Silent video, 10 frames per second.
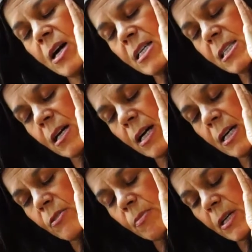my right
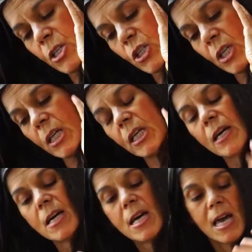side of my
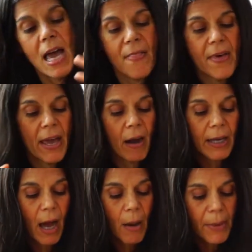cheek, and they
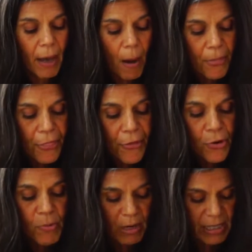are coming up
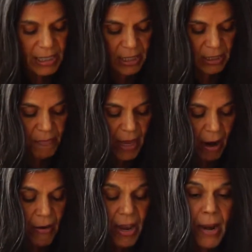through my system.
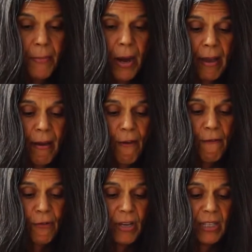They are in my
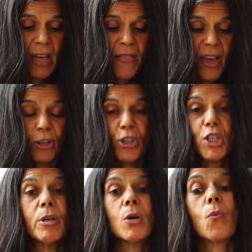ovaries, and they are
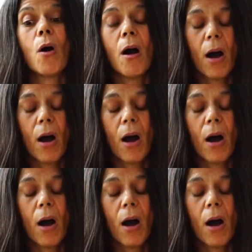doing